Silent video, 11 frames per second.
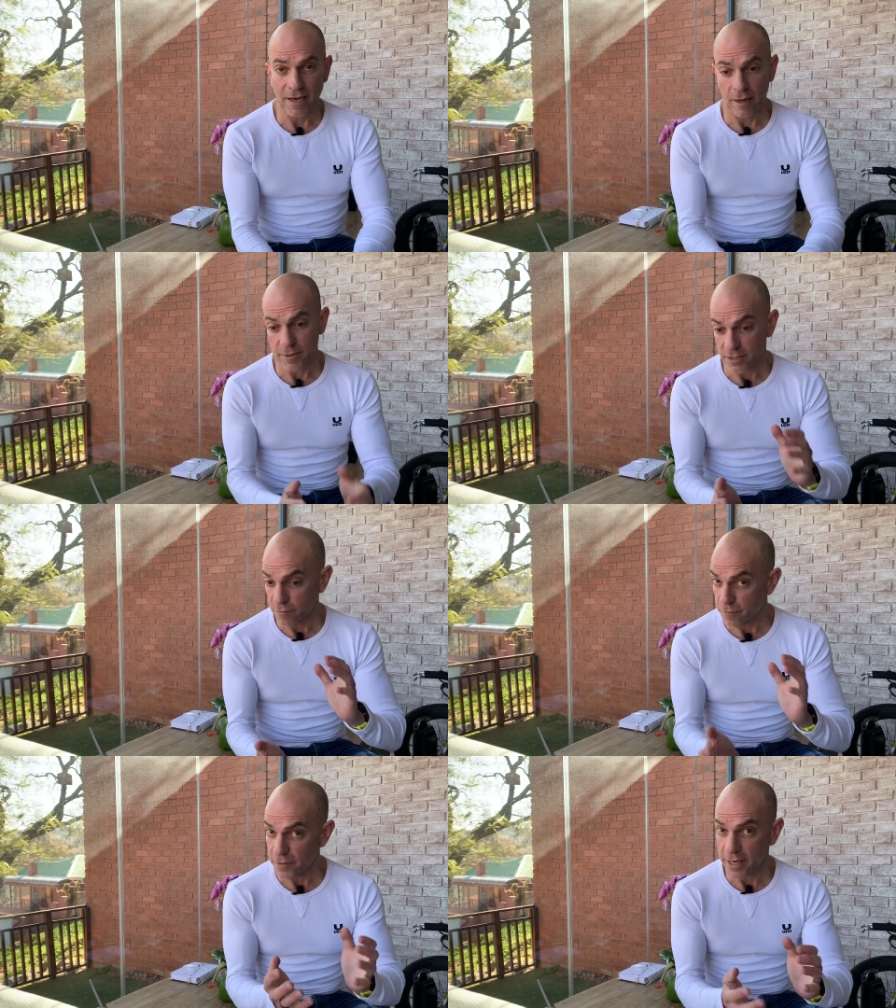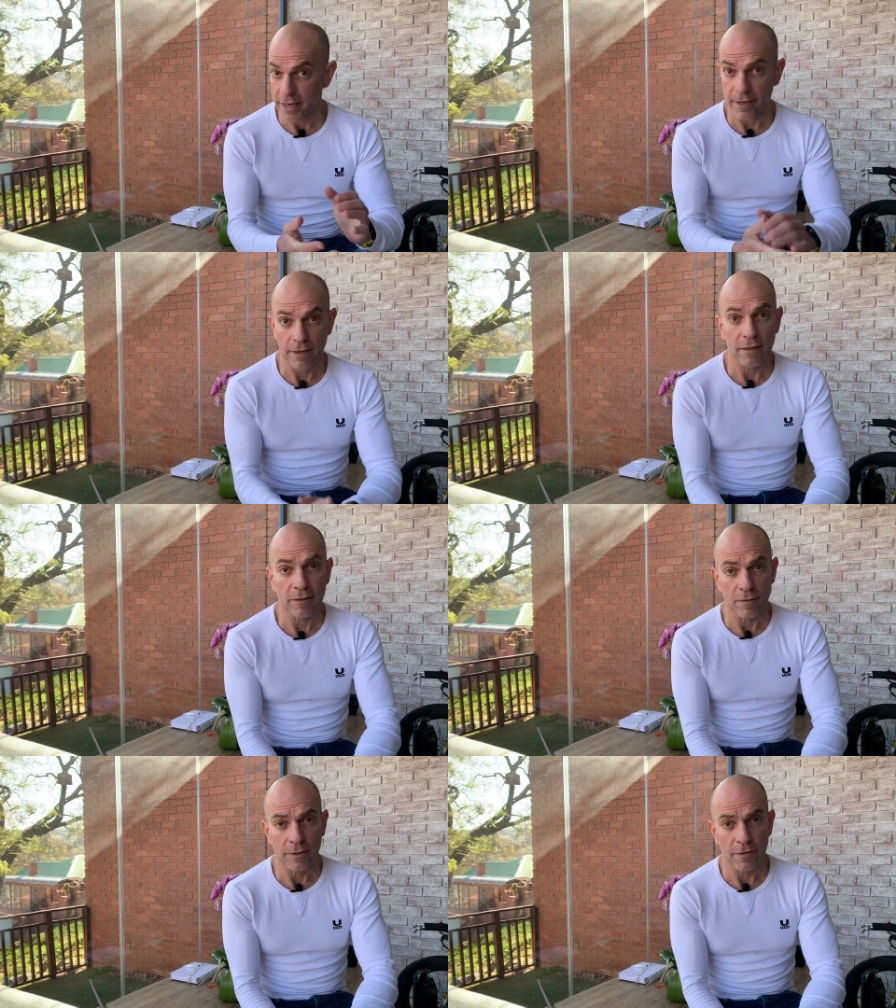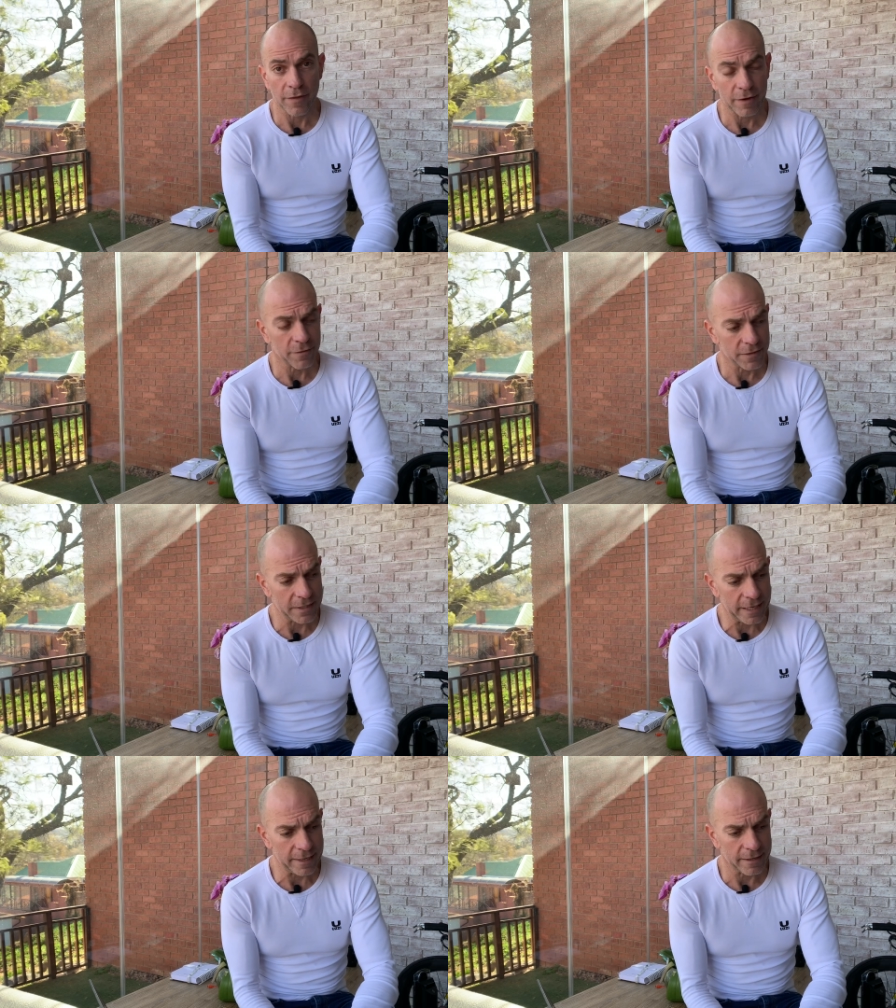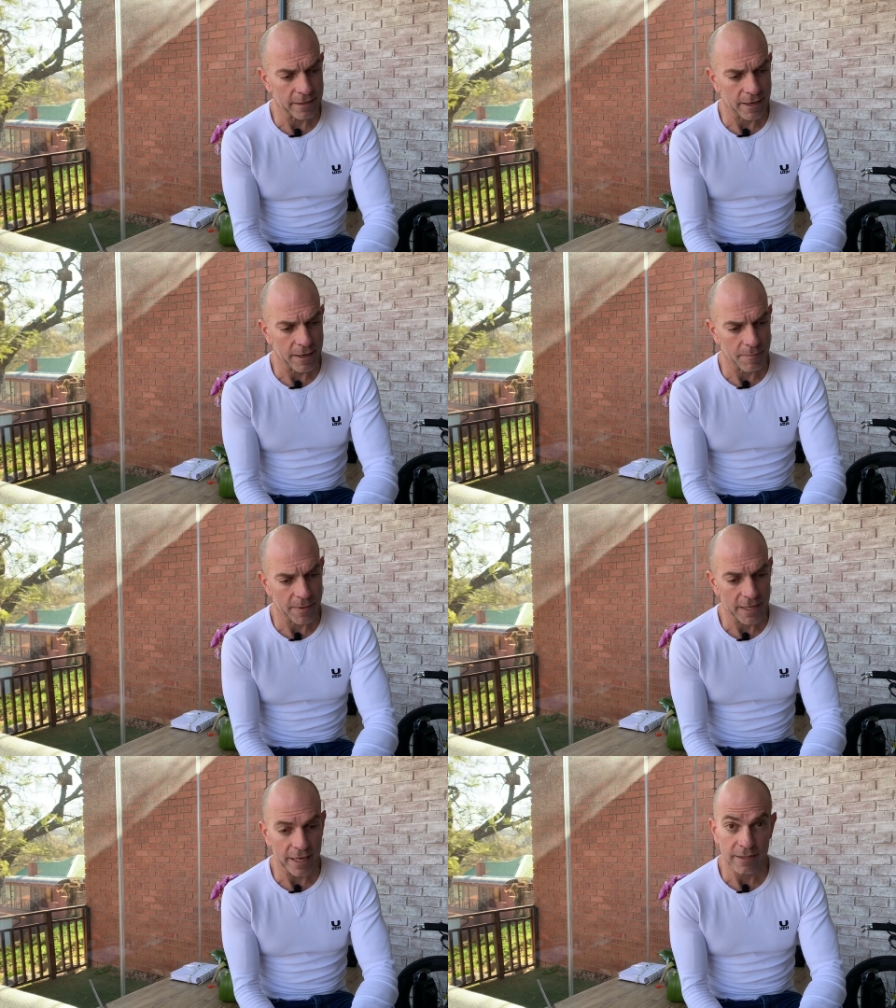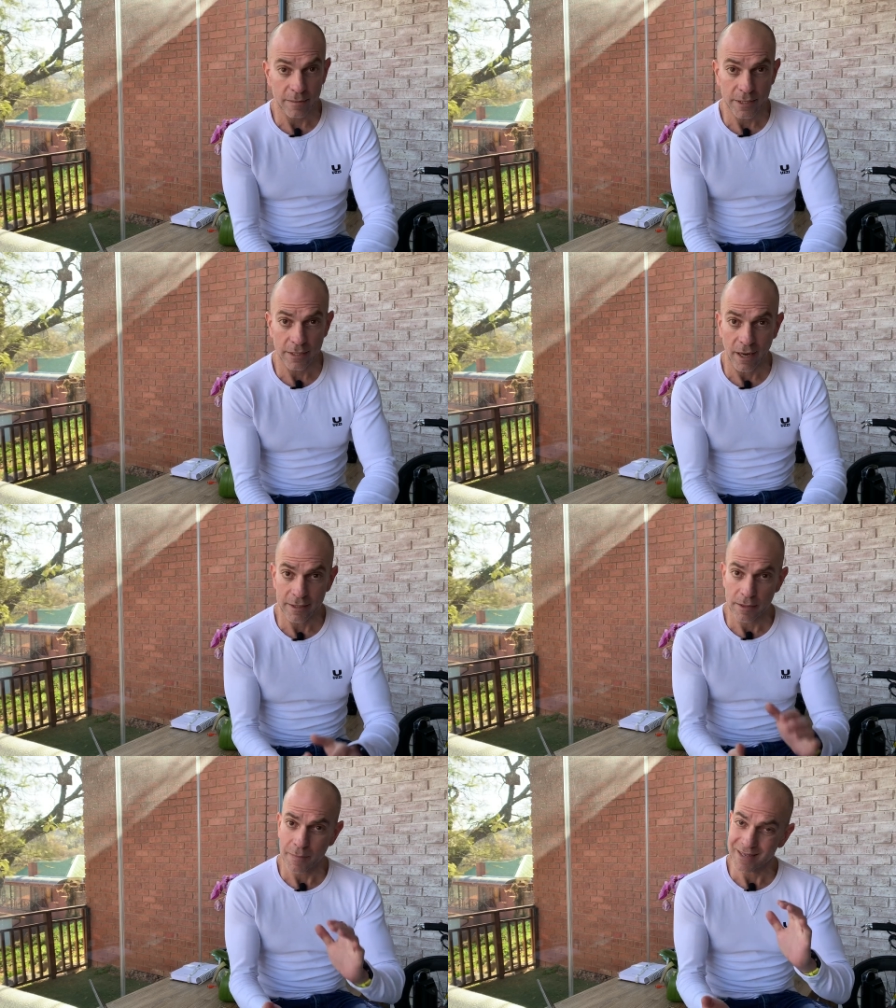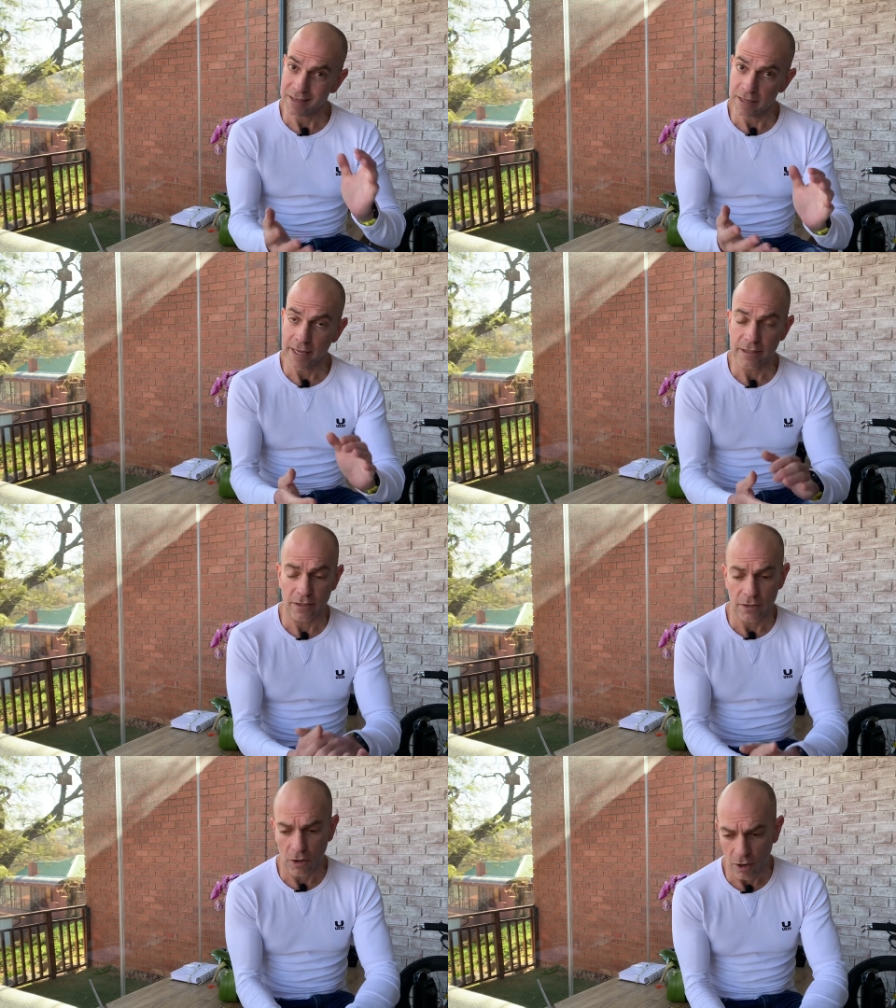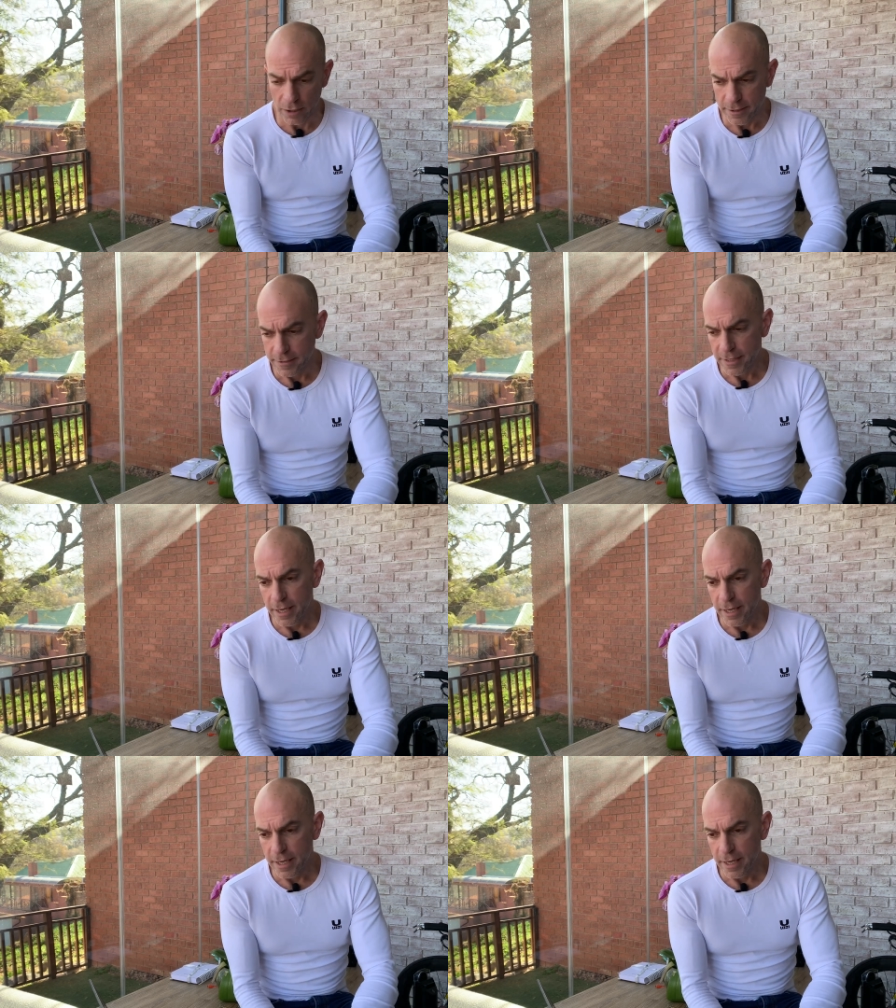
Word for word: I'm still feeling a little bit of that fatigue. Um, it has subsided, but it hasn't gone.